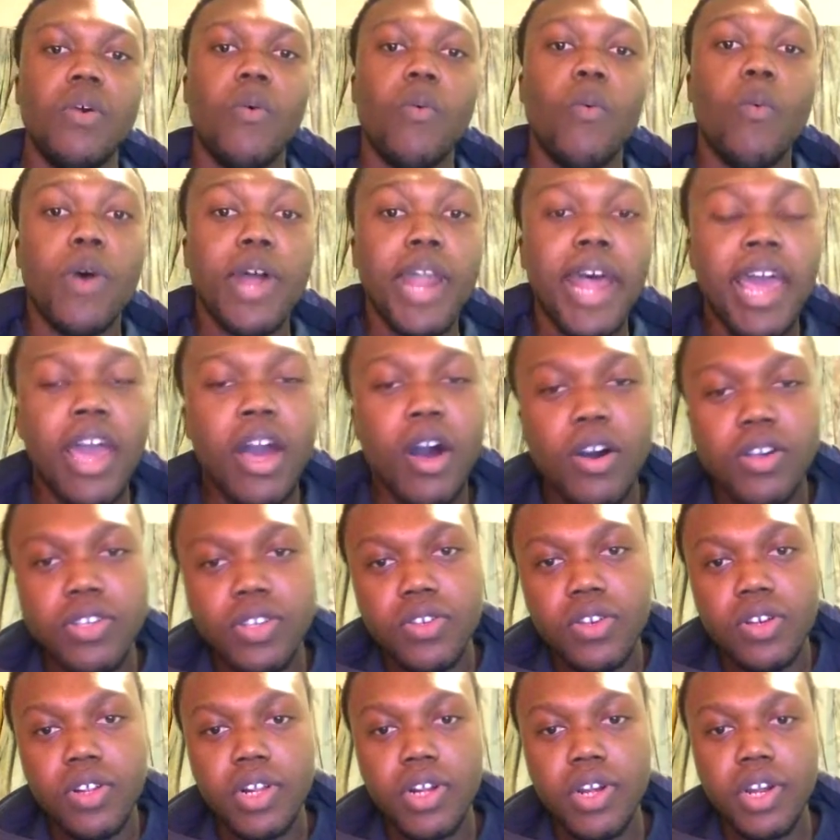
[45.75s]
What I
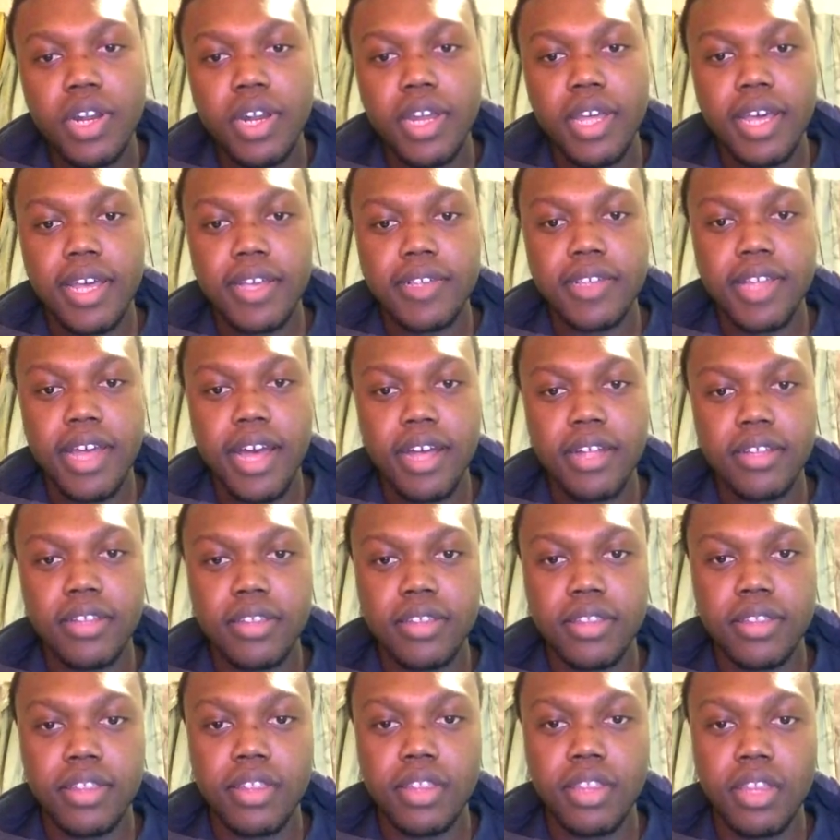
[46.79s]
also learned is that
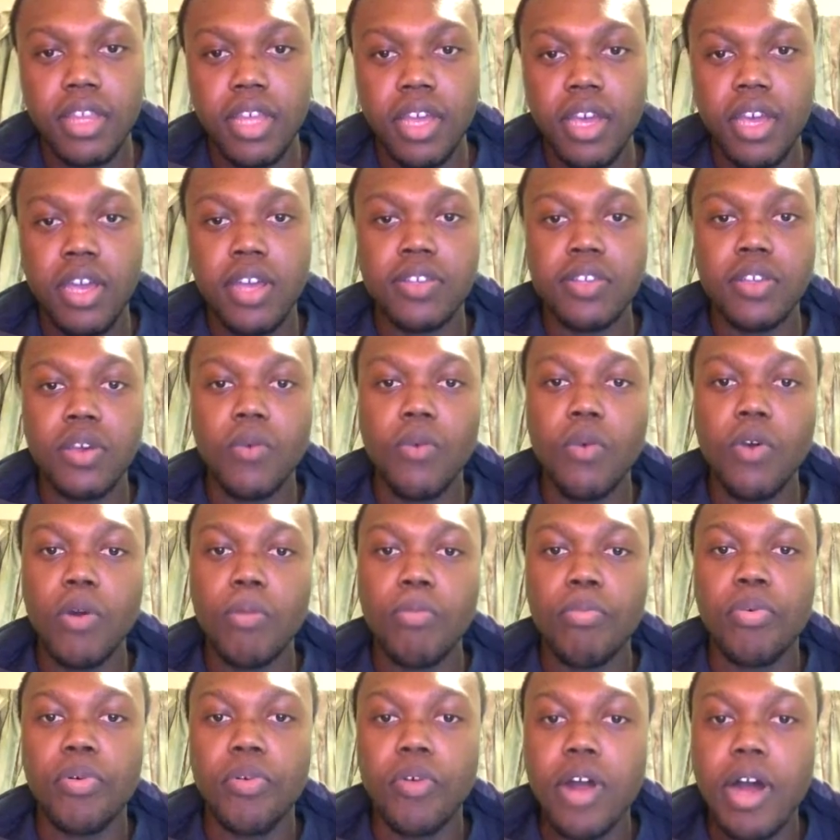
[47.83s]
there is a
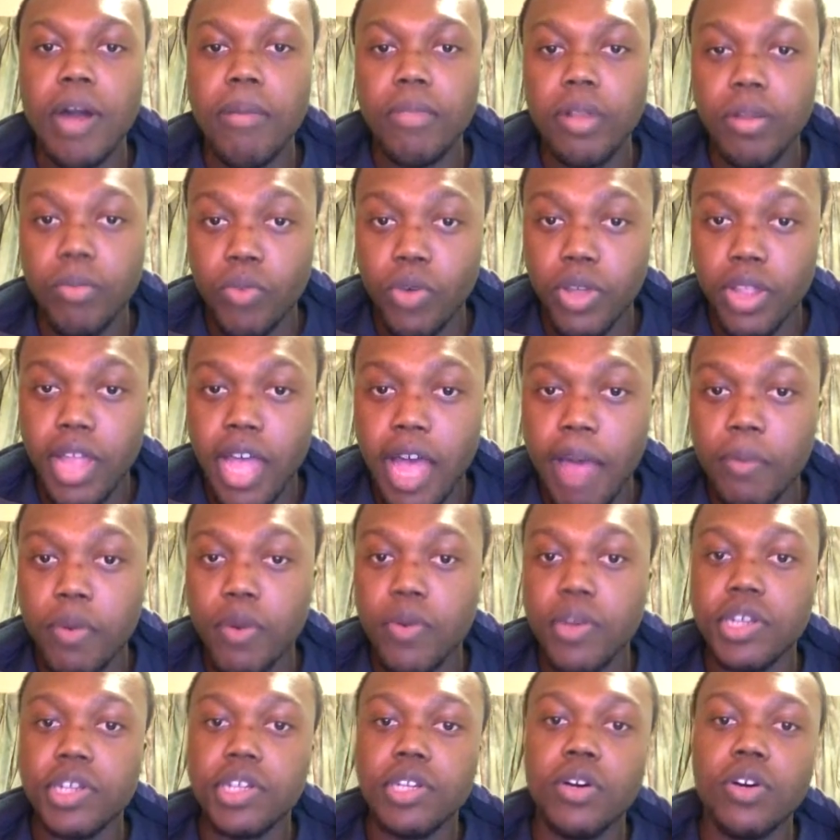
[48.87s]
real problem with
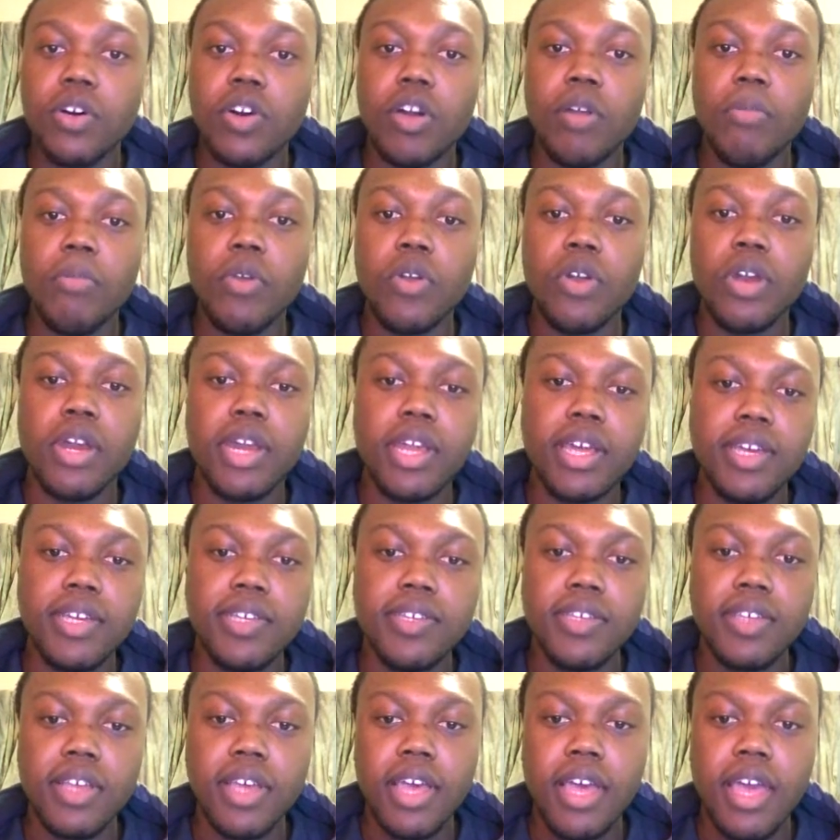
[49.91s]
Aboriginal
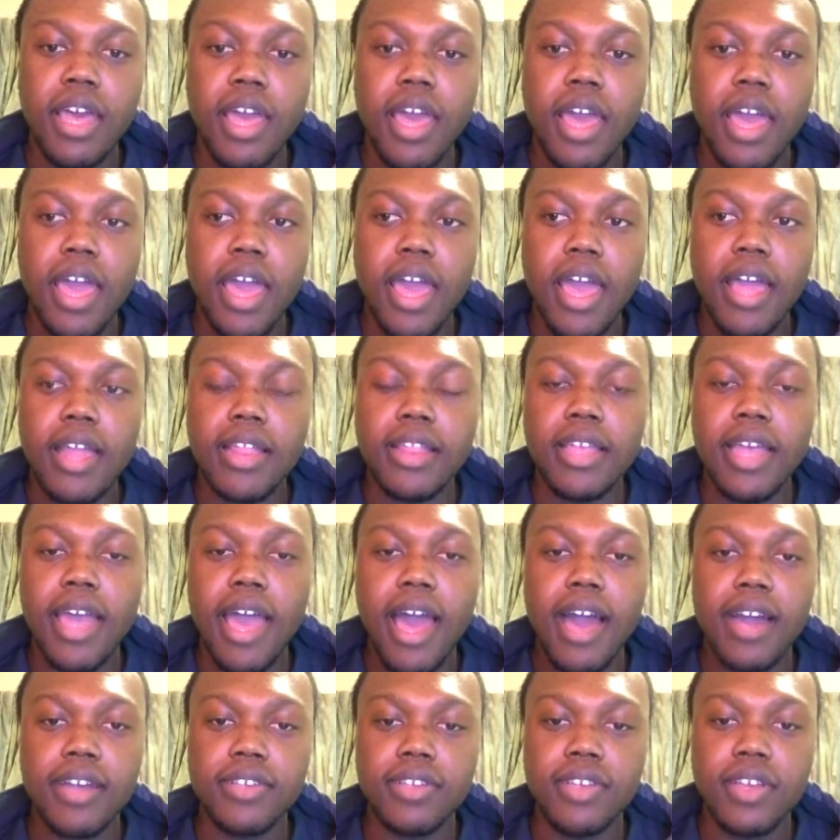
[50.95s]
communities and the
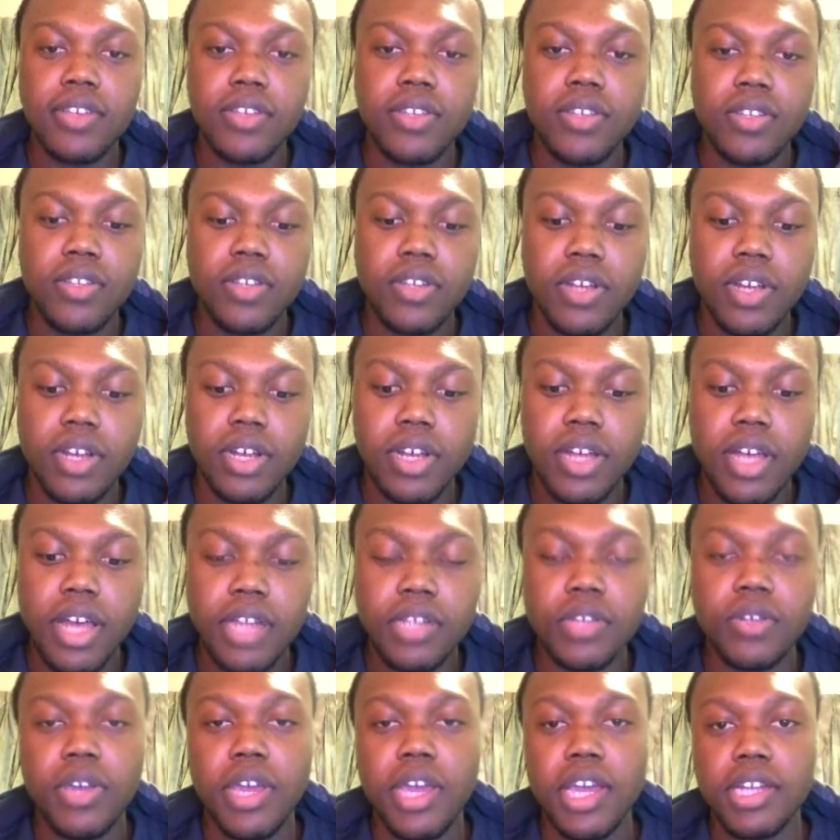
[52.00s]
access to
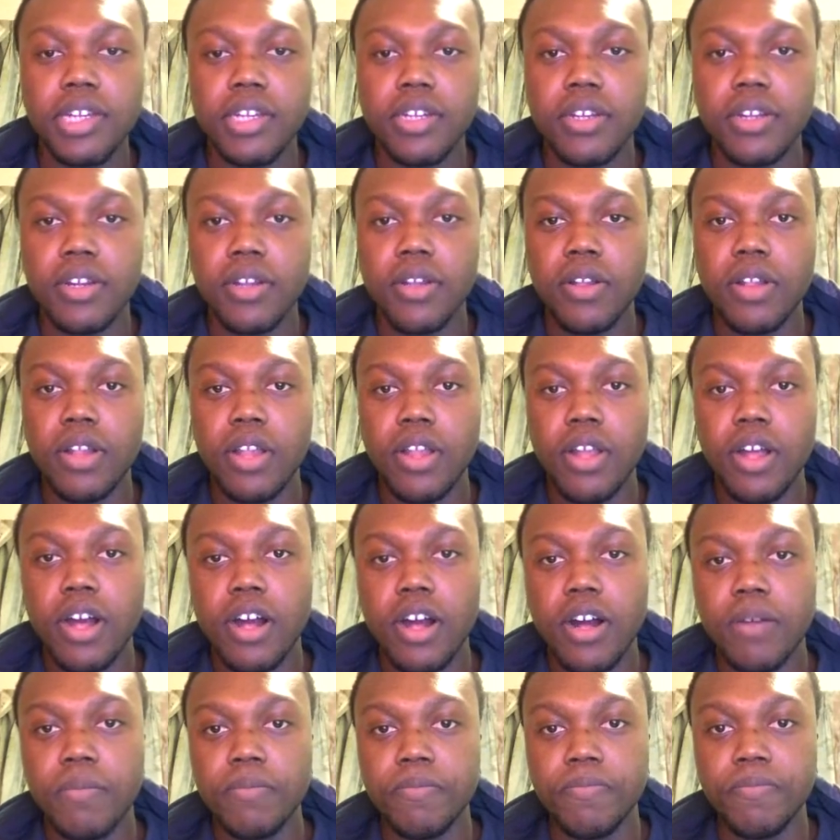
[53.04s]
education.
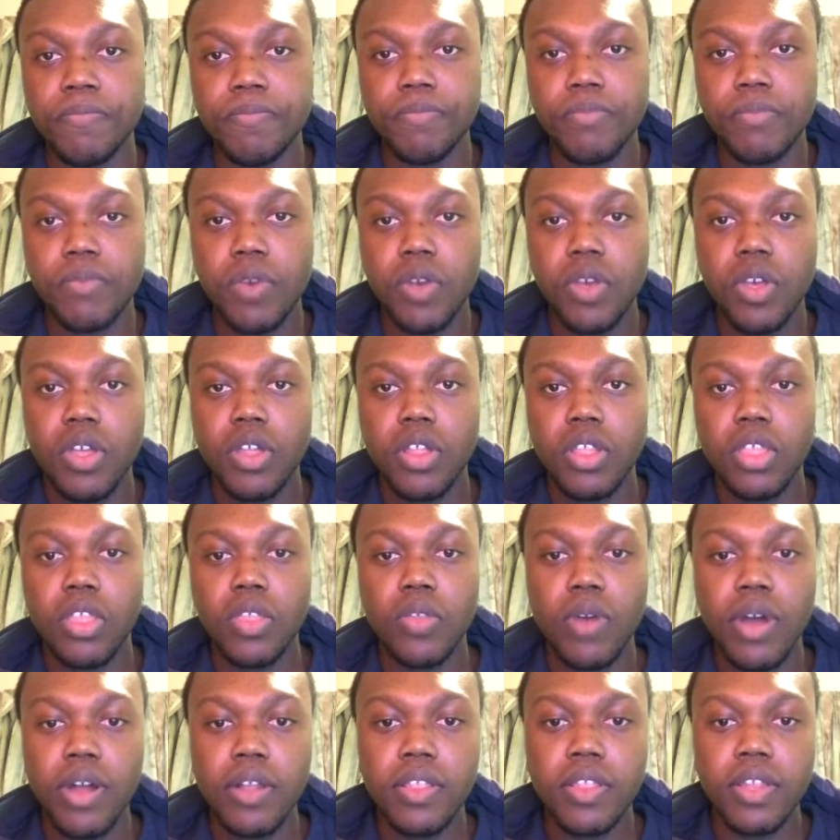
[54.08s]

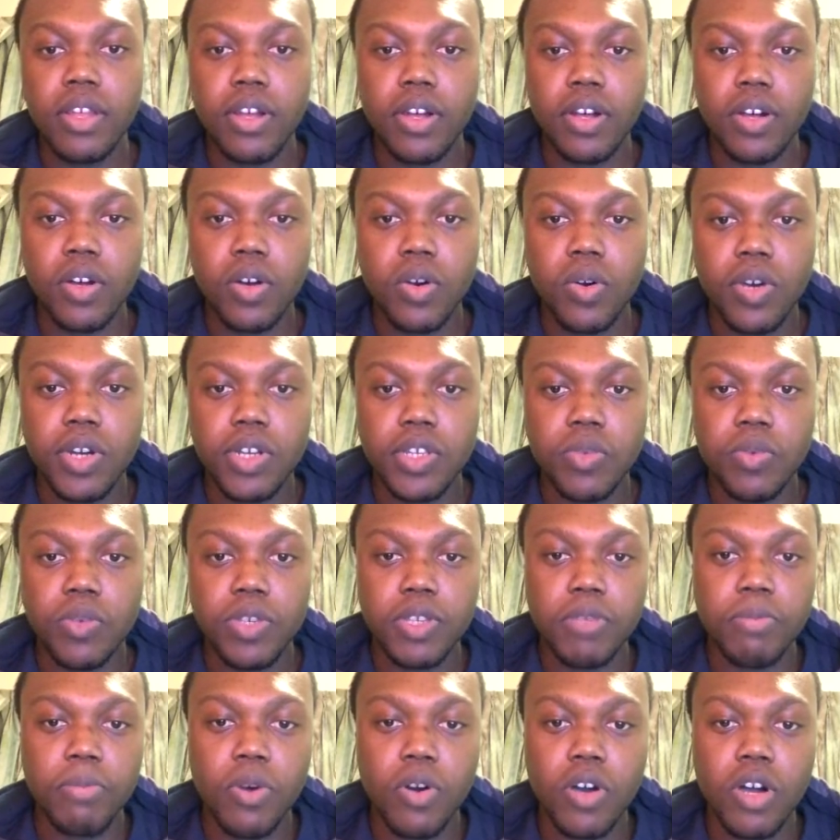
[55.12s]
Throughout the course,
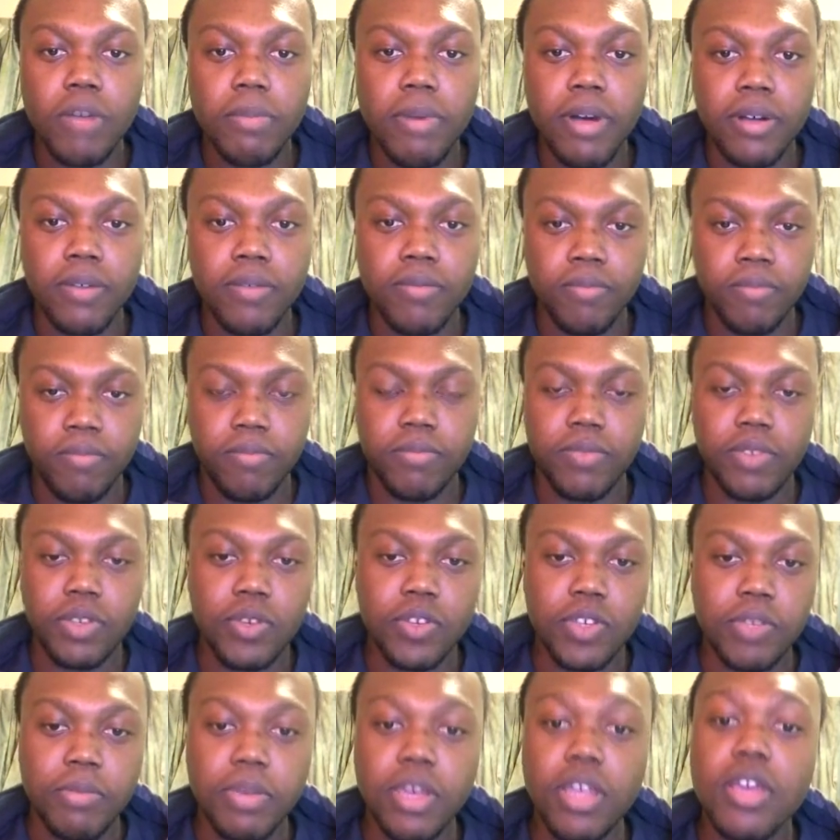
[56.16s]
we spoke about,
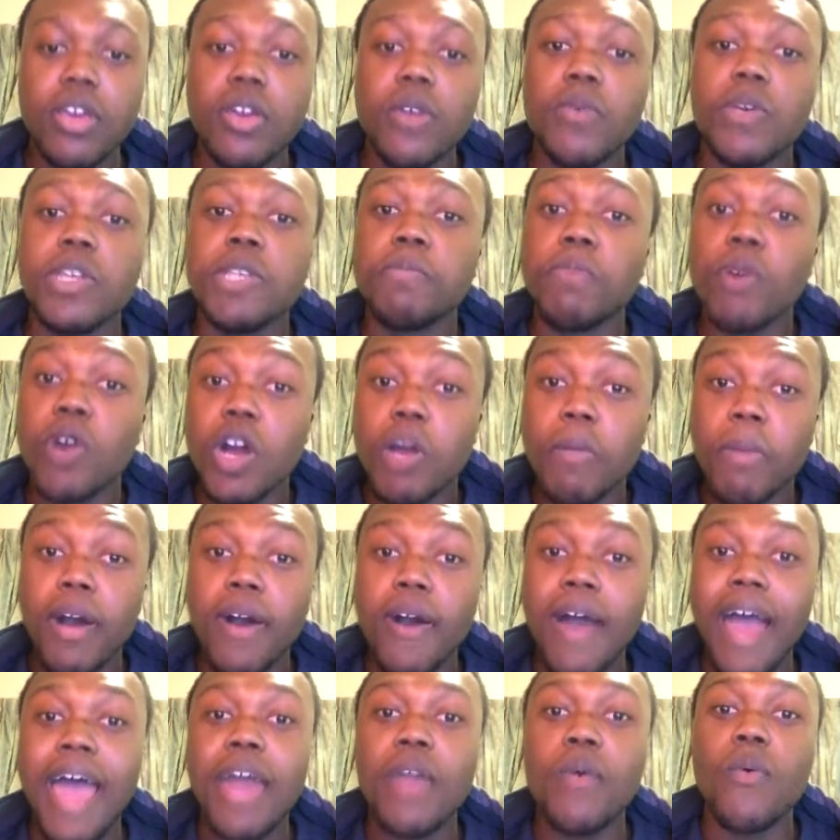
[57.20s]
excuse me, we spoke
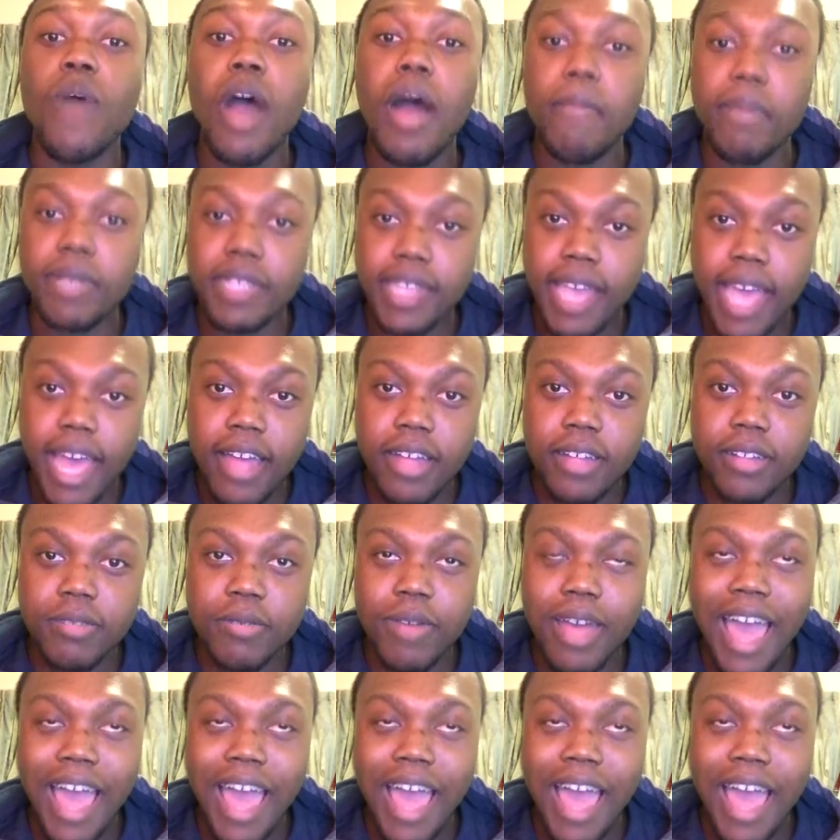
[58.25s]
about Atawapiskat,